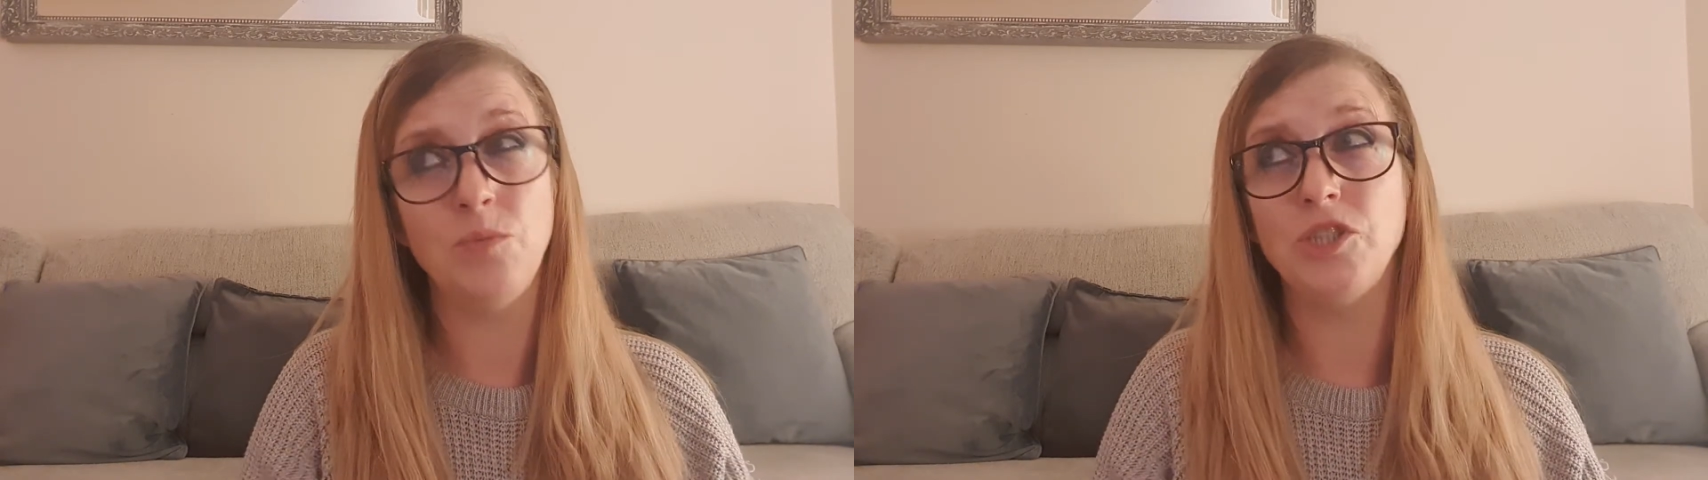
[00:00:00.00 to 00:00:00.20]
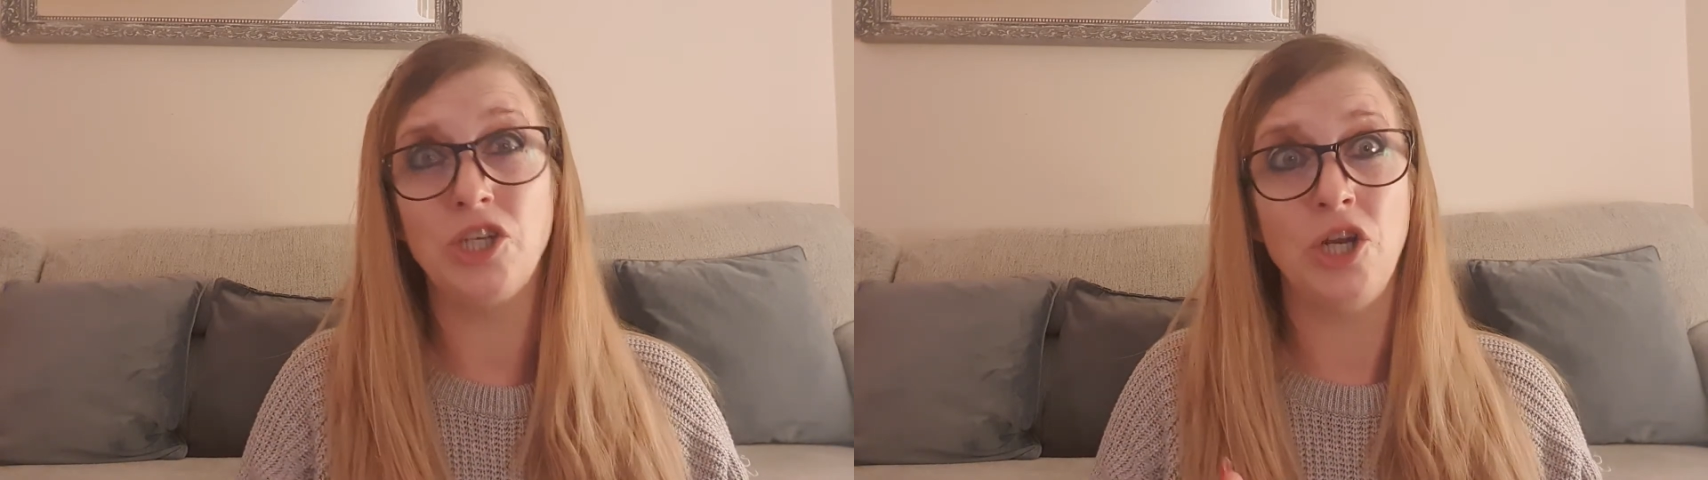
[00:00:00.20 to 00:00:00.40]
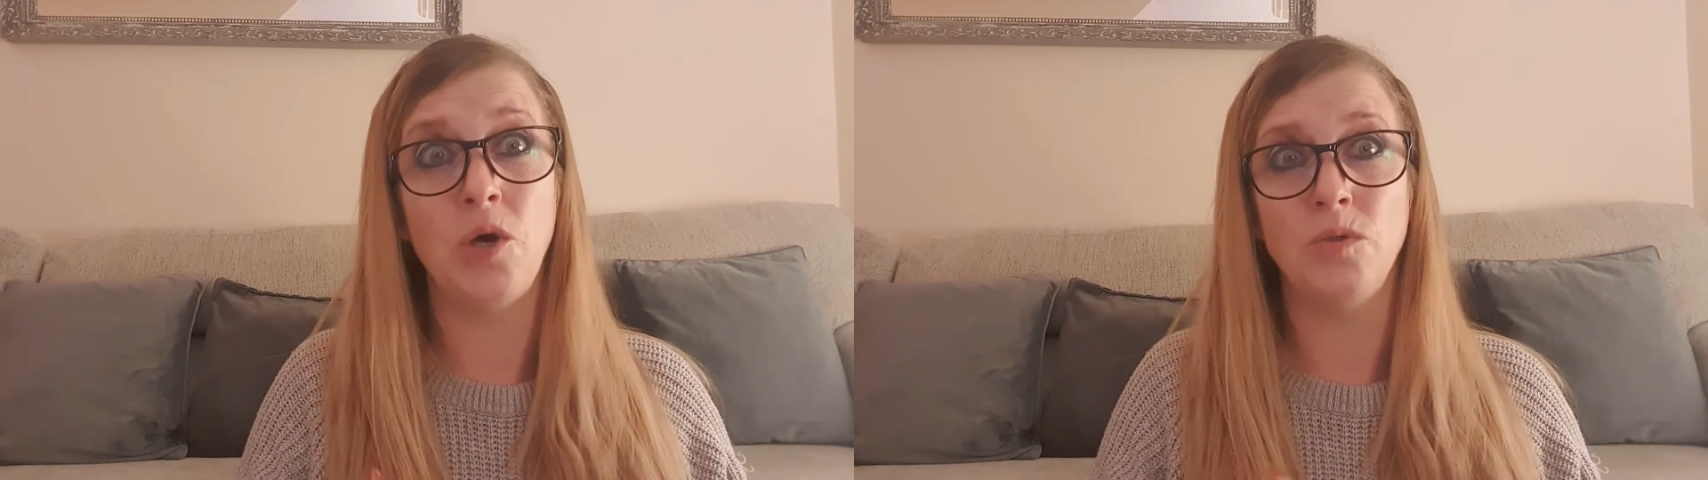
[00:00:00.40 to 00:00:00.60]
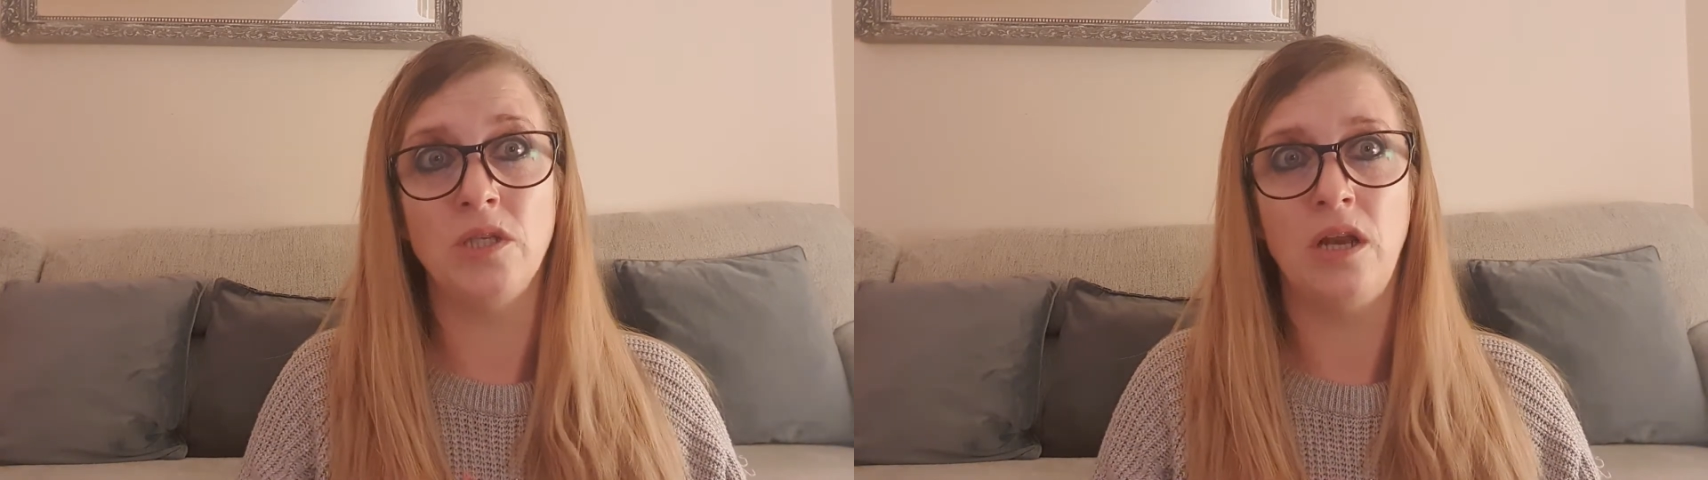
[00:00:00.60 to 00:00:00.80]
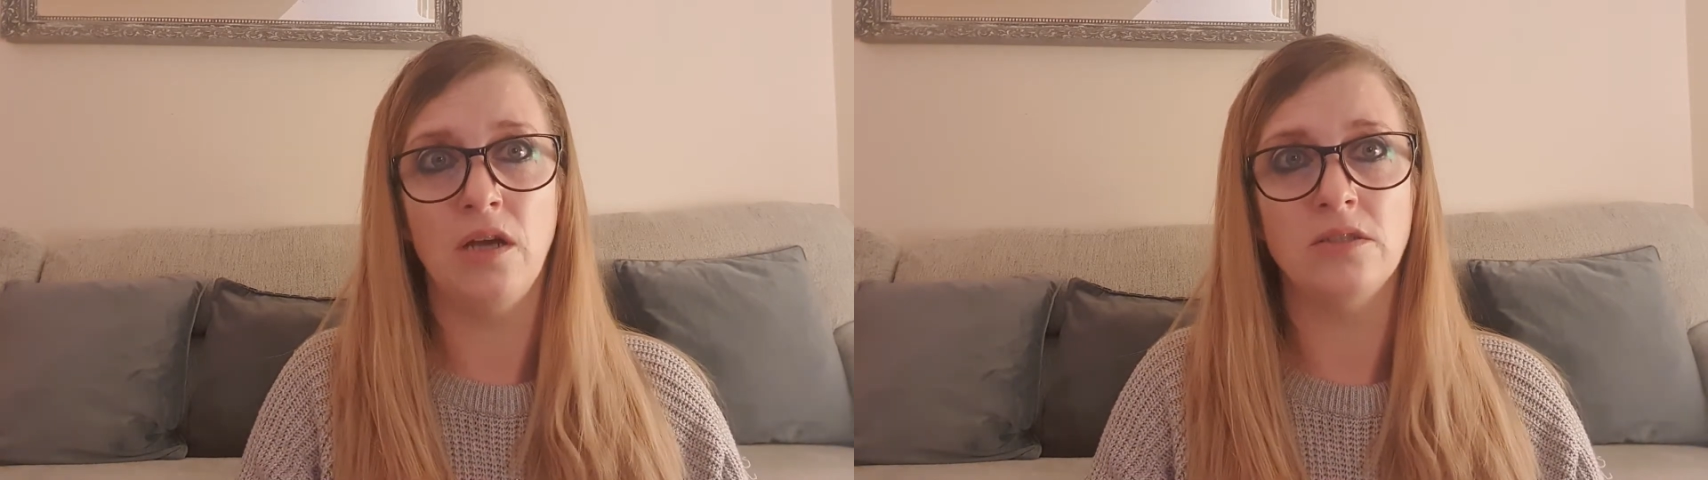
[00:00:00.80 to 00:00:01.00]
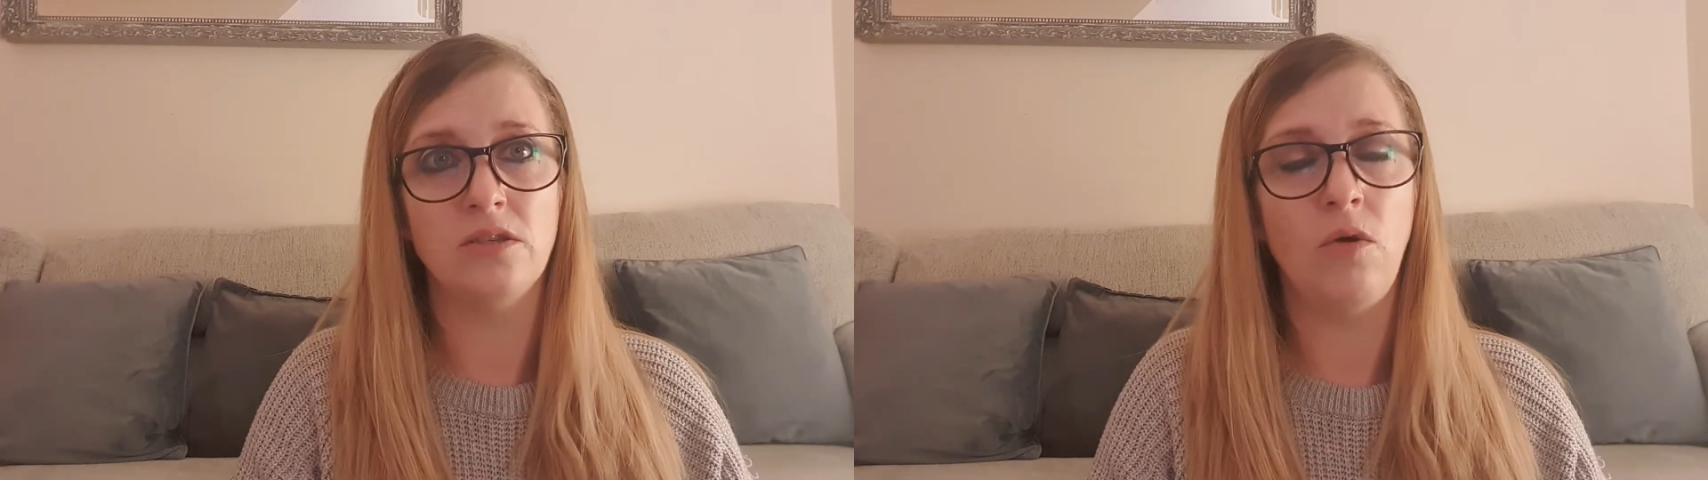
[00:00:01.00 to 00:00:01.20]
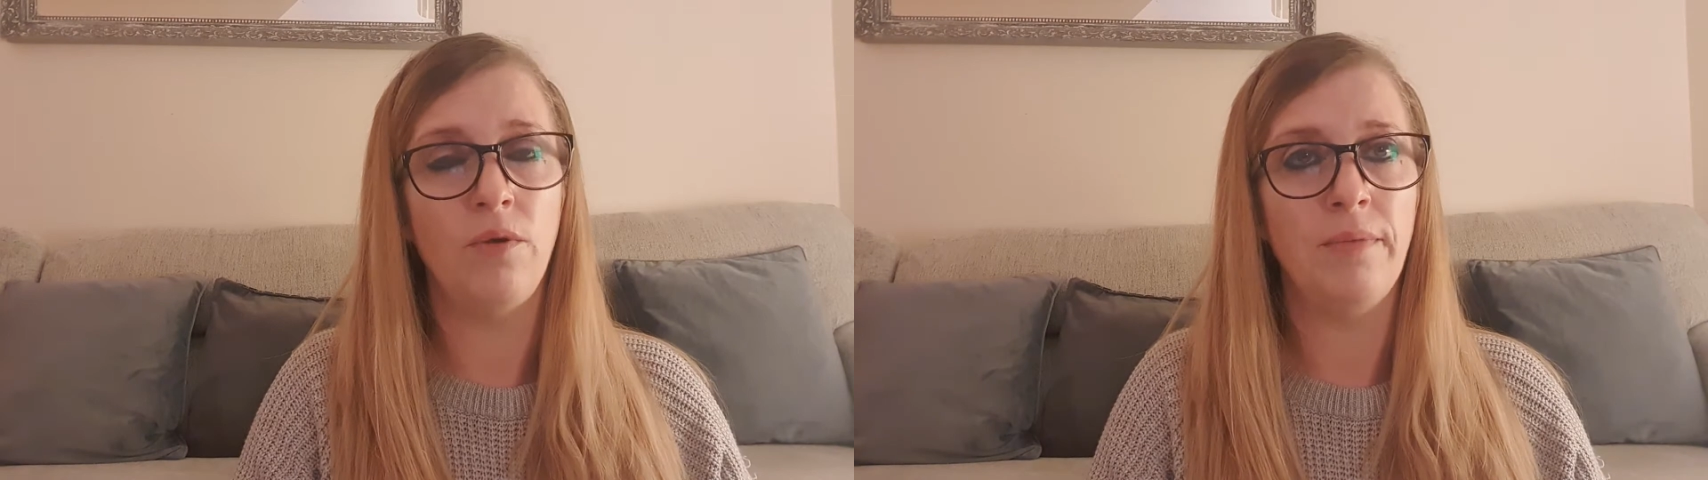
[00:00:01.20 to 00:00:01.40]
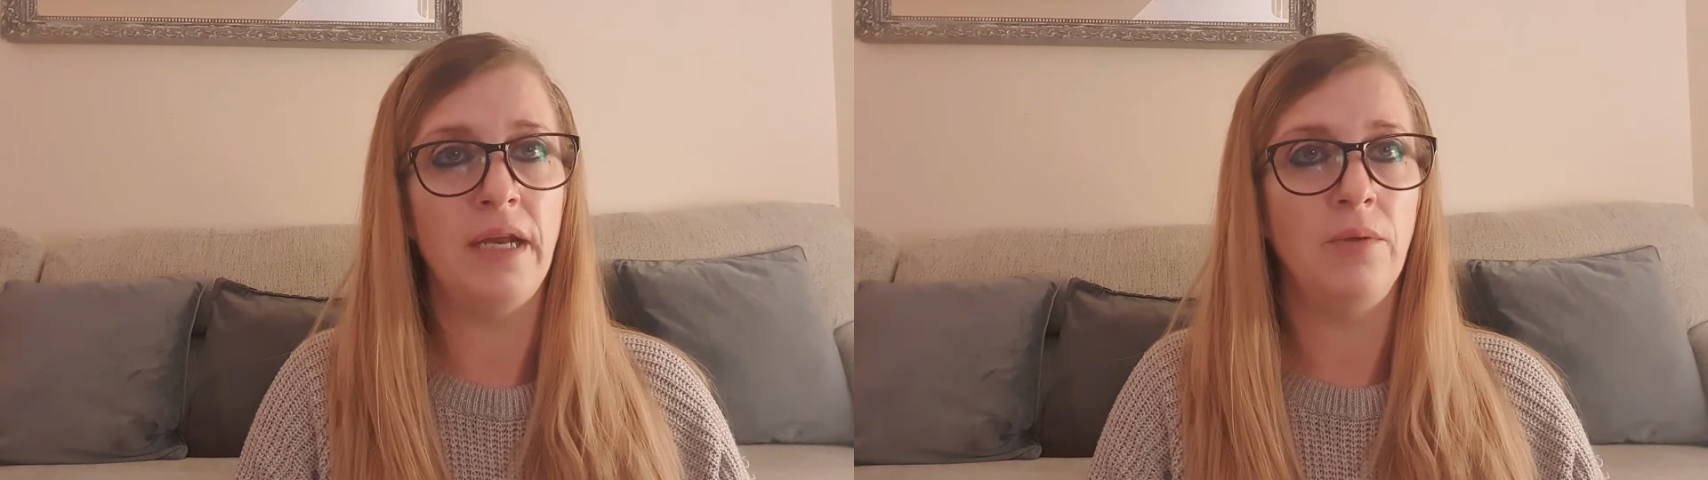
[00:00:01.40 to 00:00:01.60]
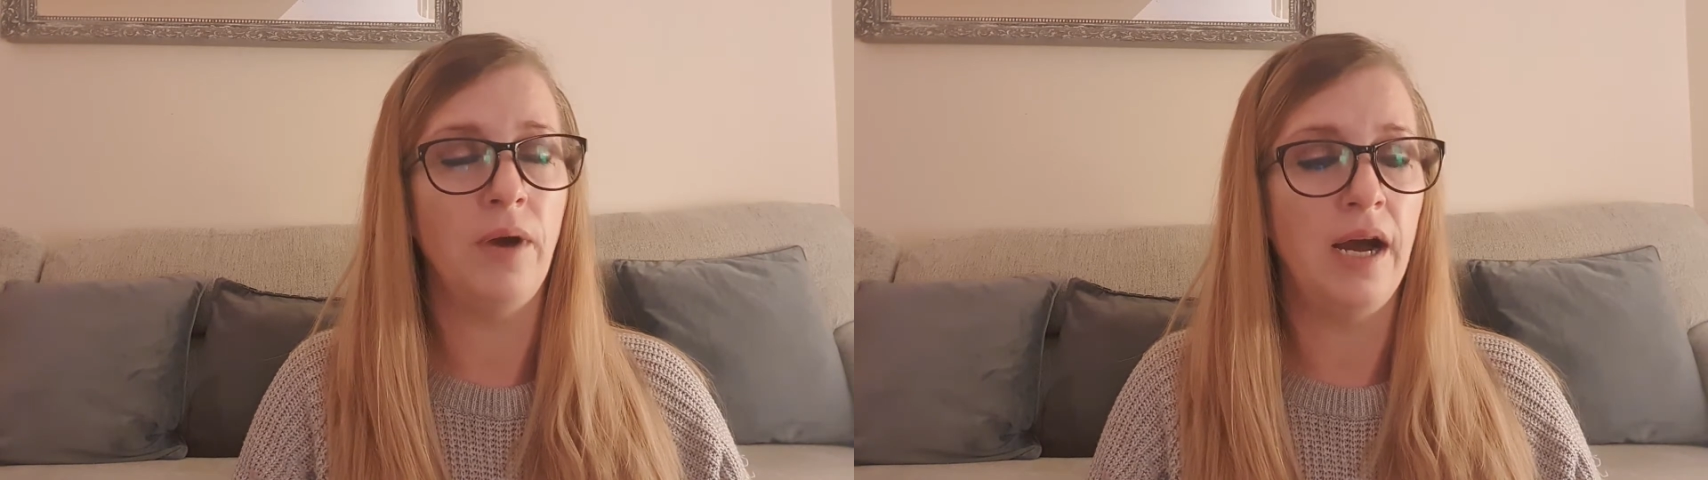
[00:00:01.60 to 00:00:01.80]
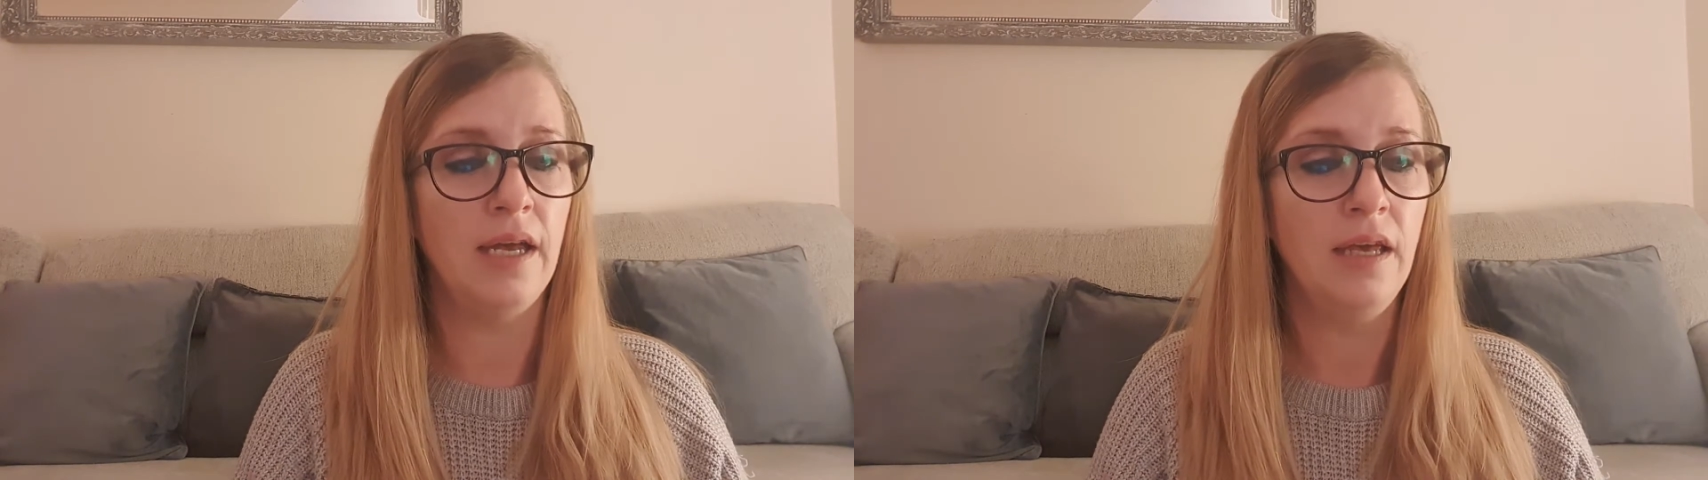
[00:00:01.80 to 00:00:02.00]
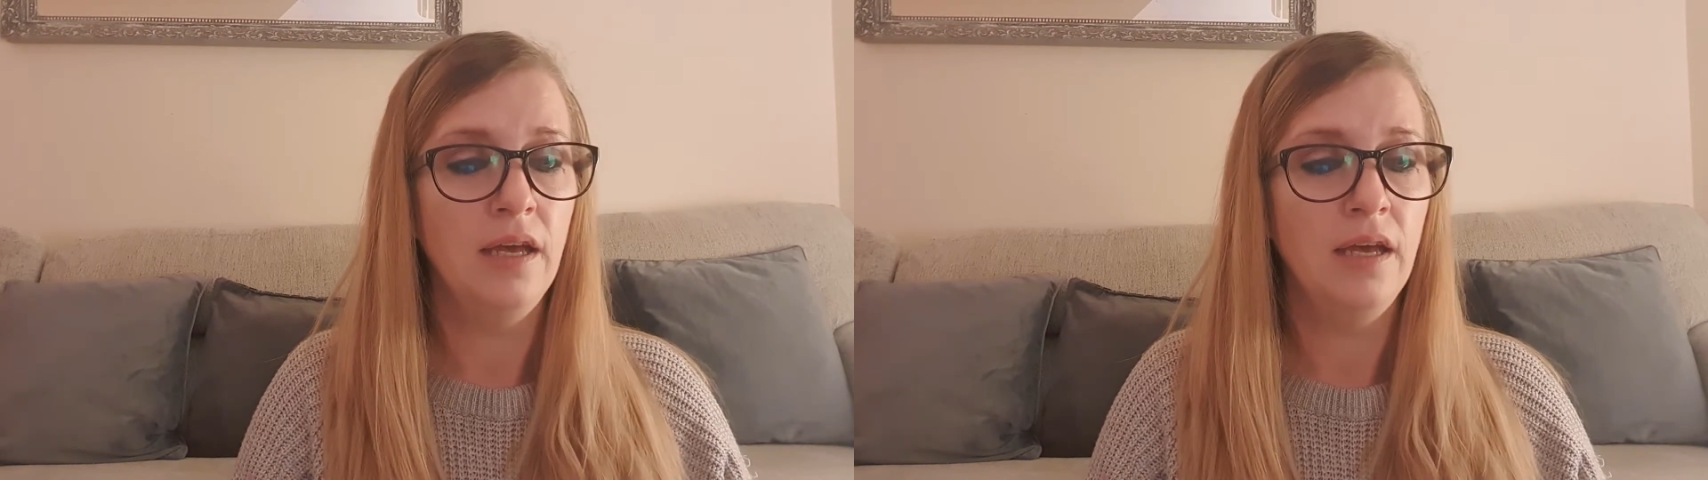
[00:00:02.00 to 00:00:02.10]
which I know is a long time anyway.